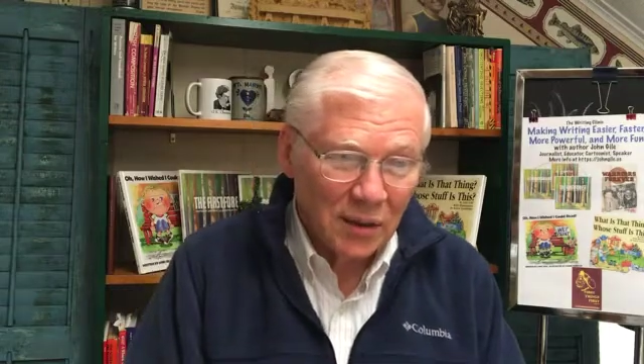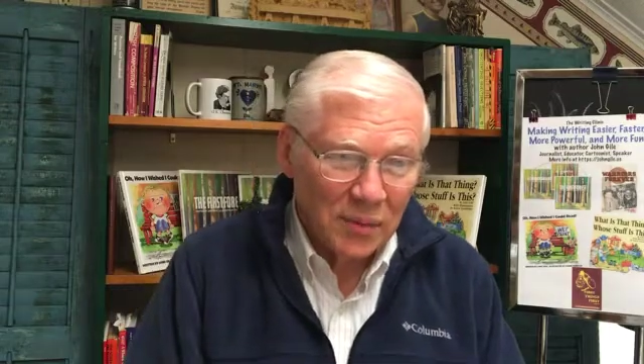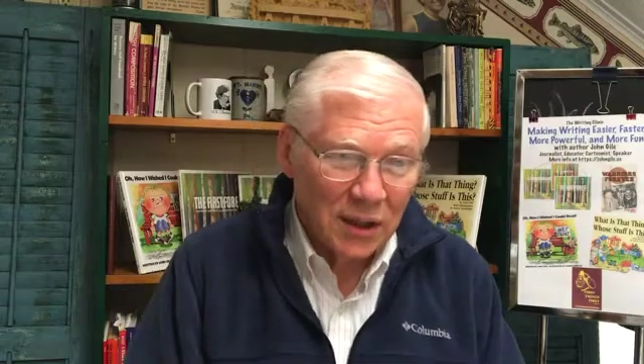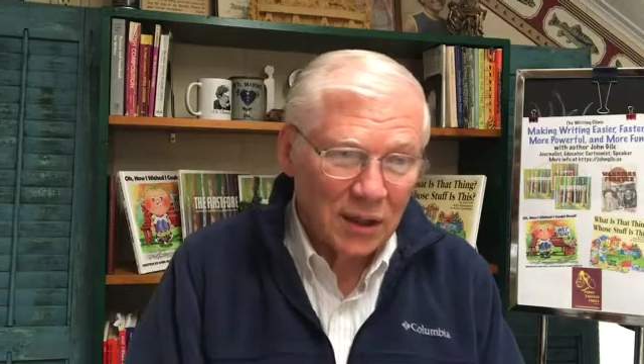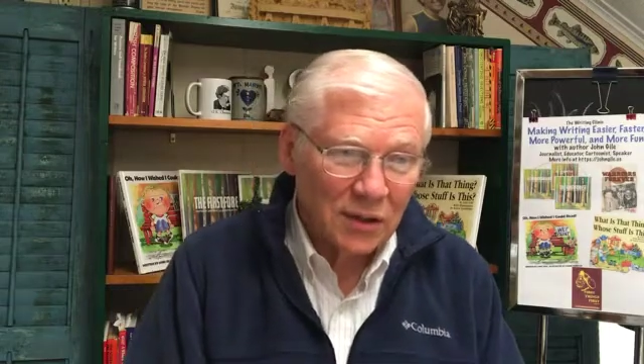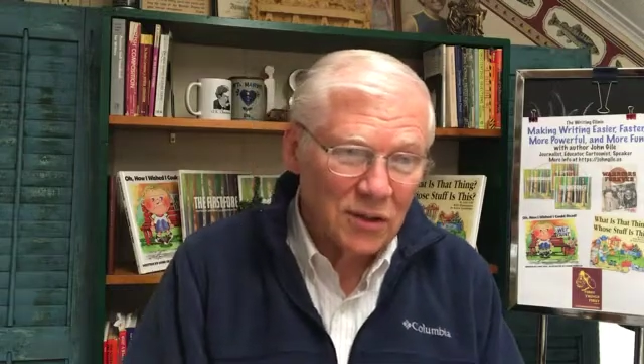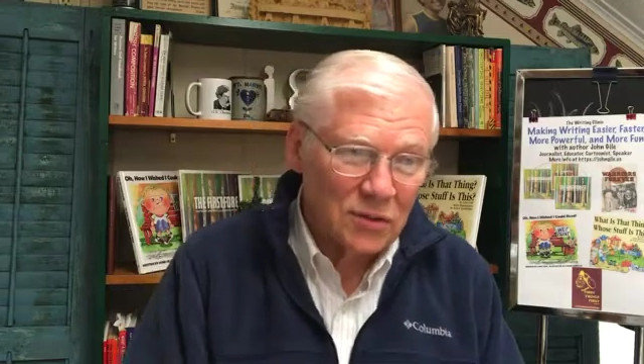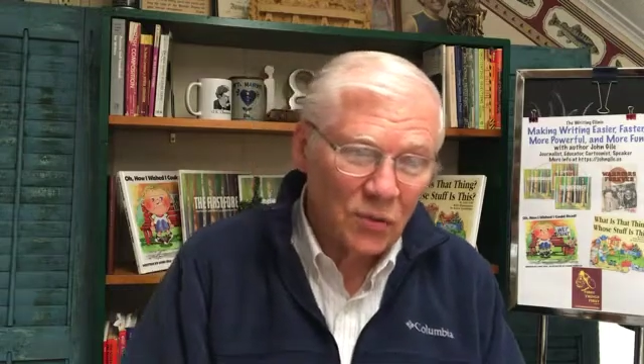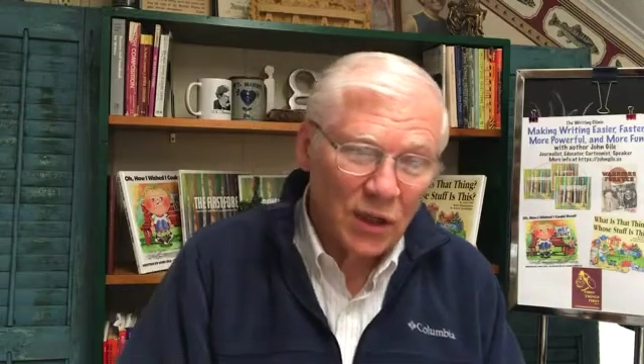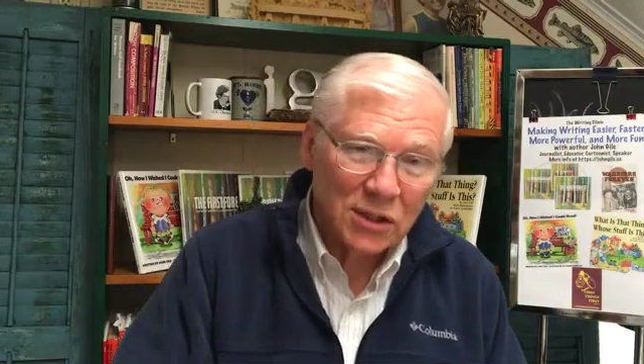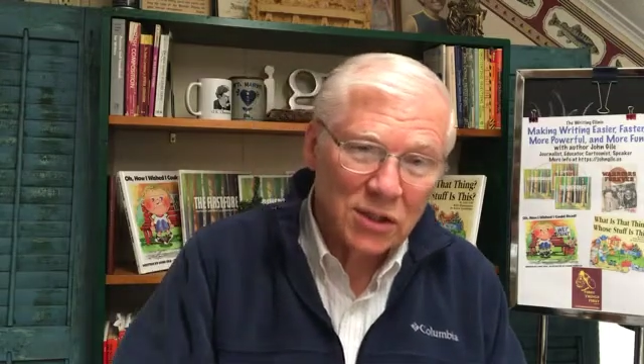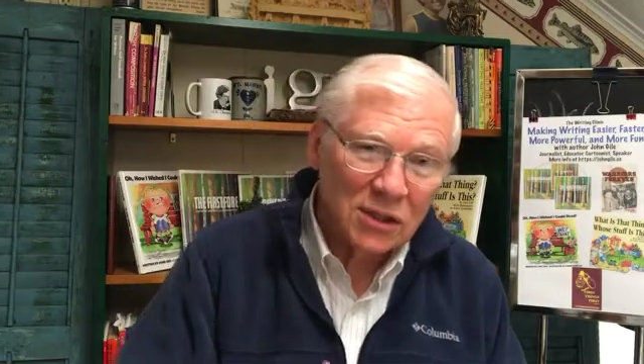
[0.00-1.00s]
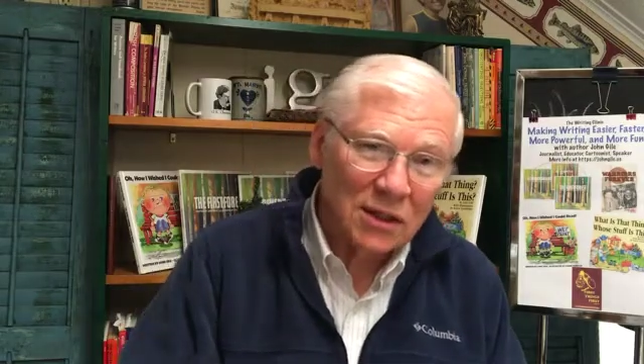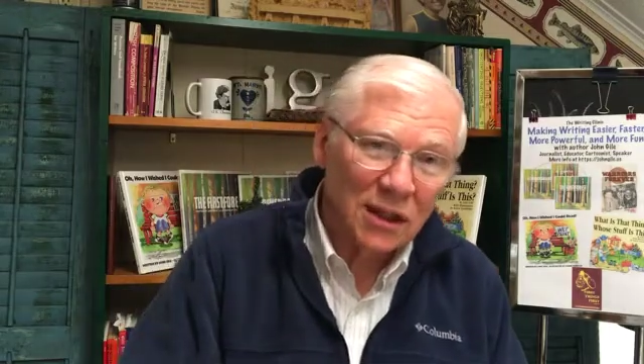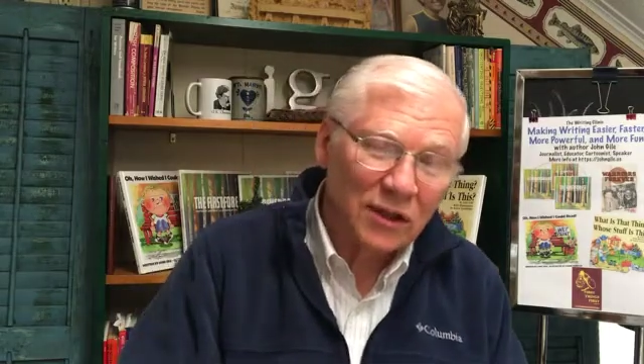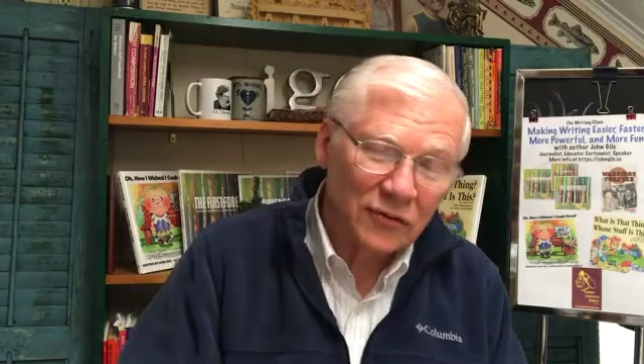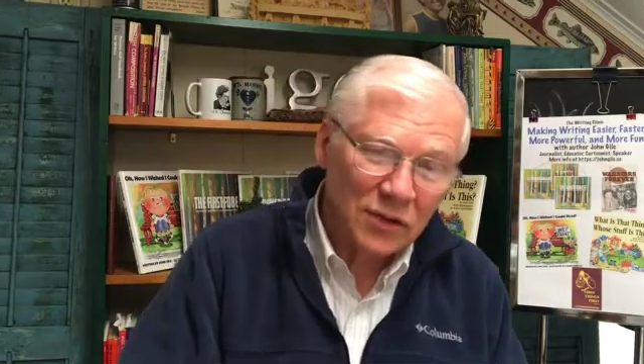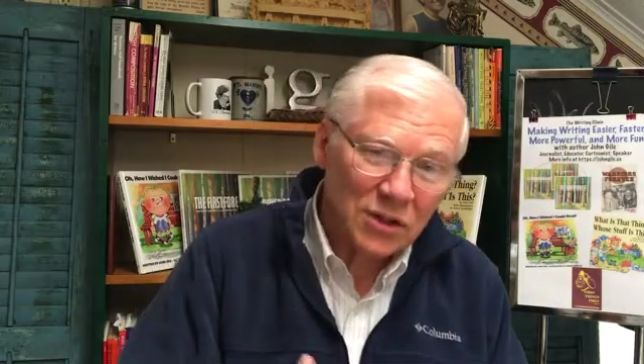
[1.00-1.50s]
because watching
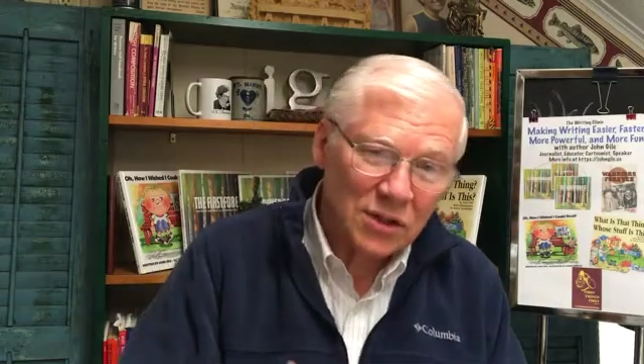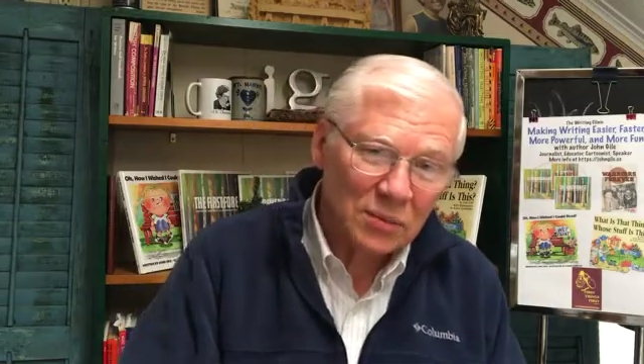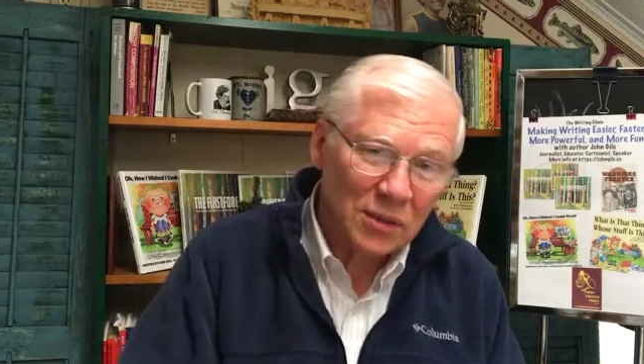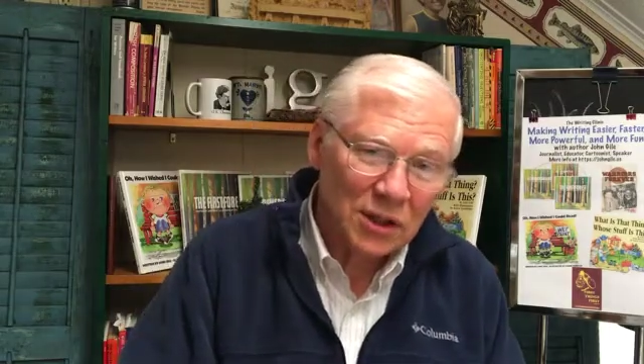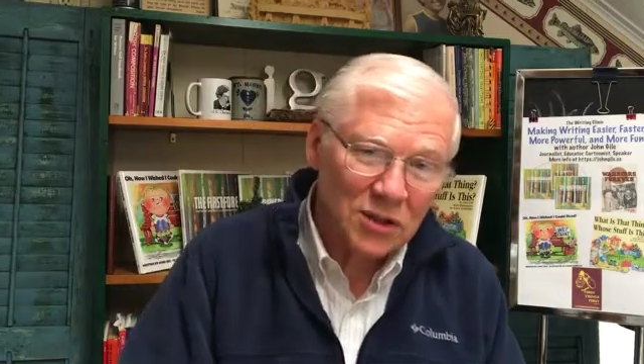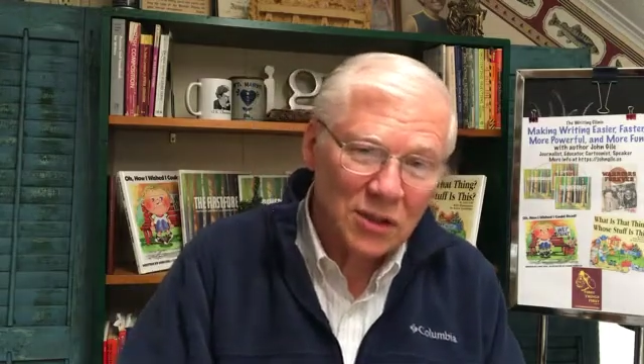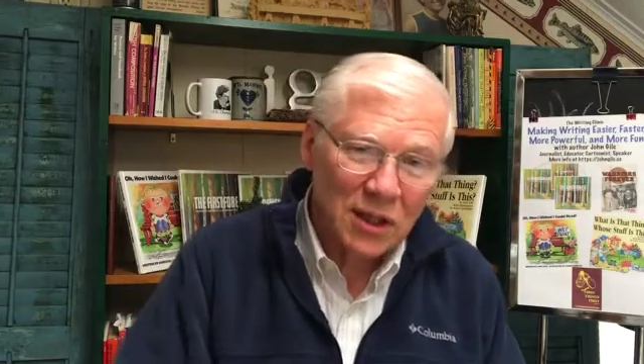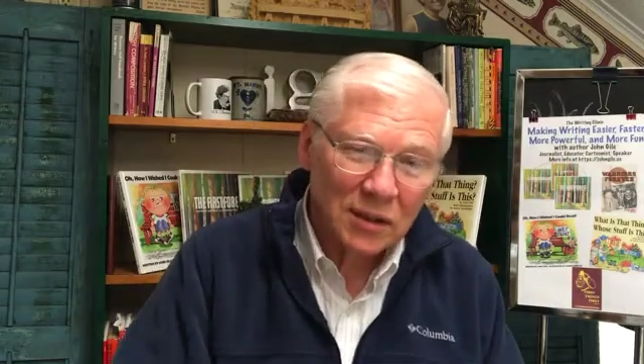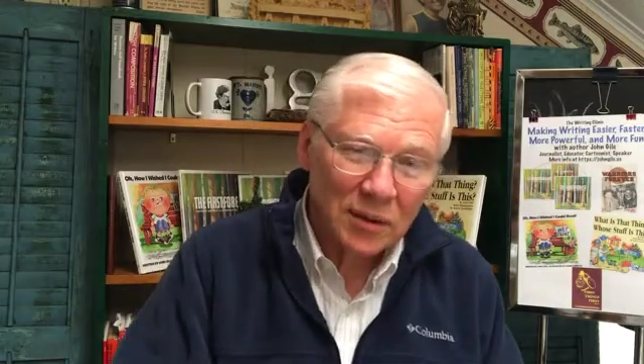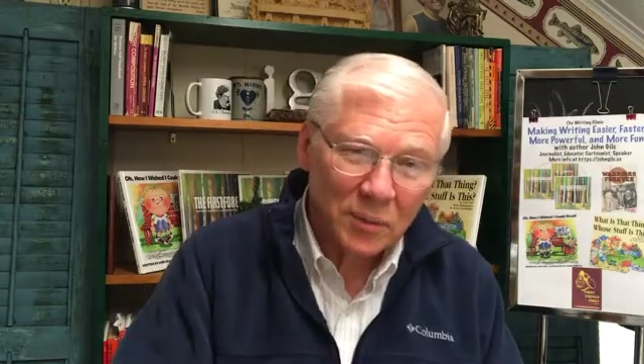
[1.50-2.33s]
television means that